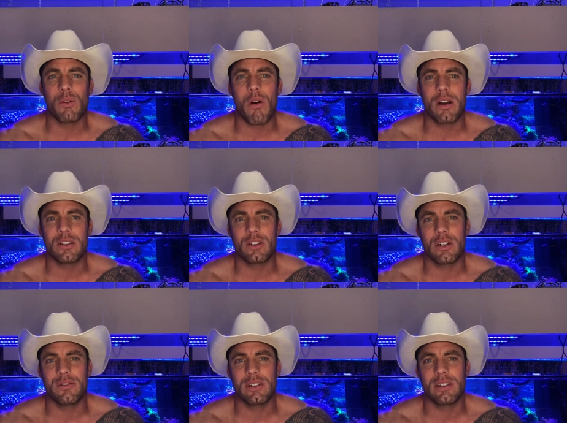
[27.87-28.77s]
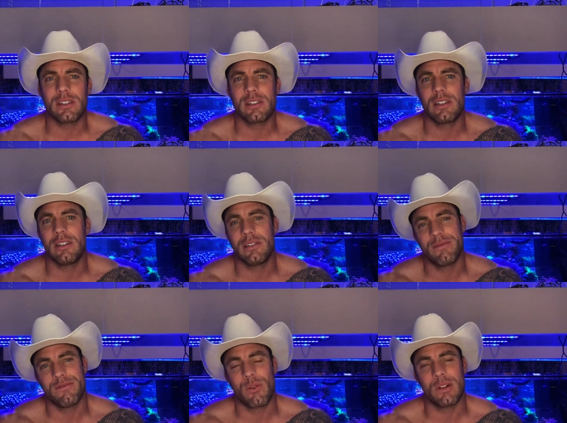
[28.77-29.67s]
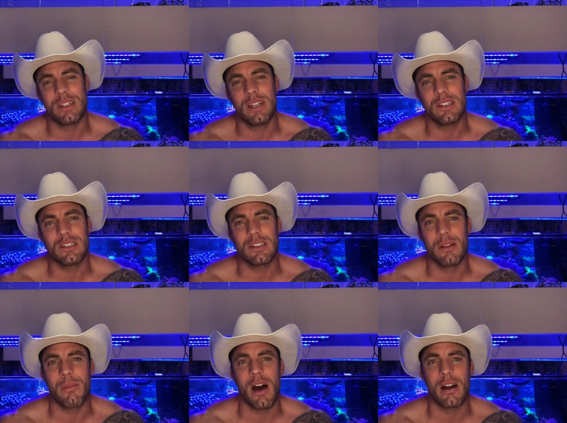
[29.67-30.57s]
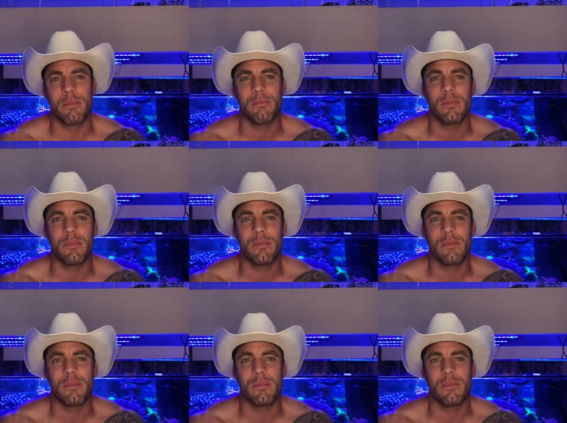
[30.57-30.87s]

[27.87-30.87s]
water surface 14 inches to the bottom.